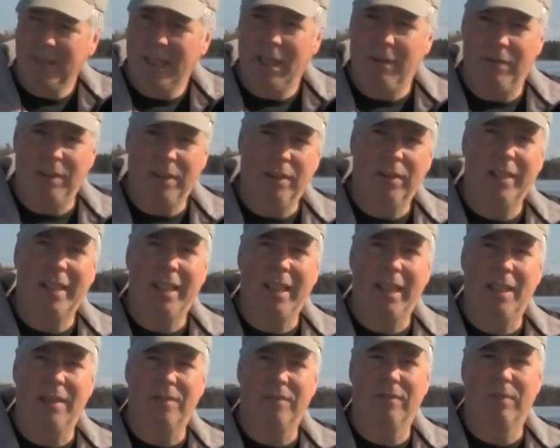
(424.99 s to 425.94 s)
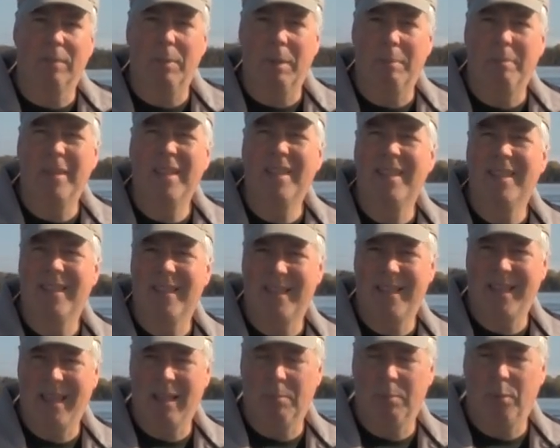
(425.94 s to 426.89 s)
if you're looking at it from a business
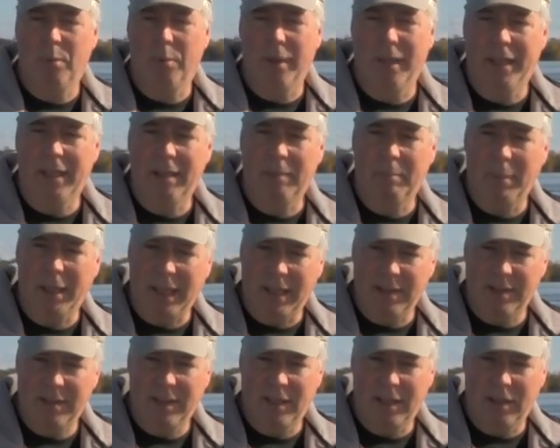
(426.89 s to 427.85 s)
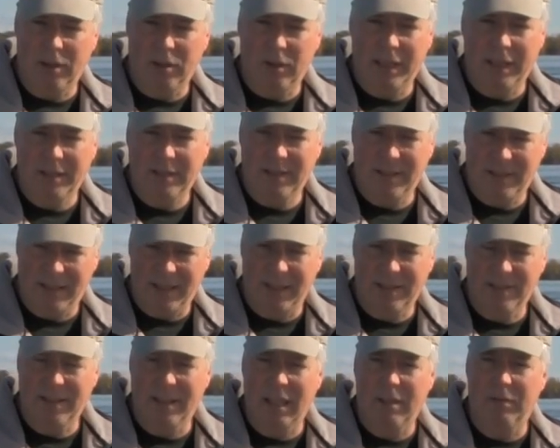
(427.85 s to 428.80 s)
standpoint, it means that you get to the
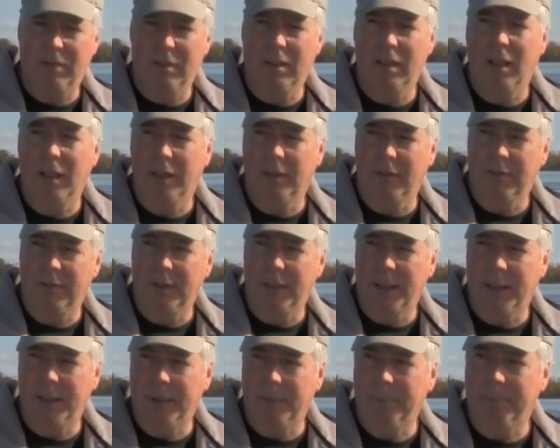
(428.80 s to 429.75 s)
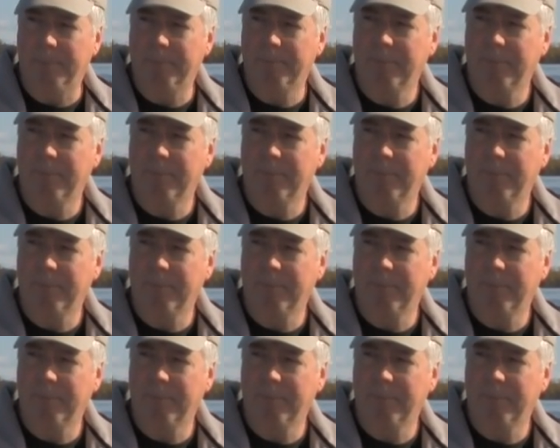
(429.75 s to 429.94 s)
next level of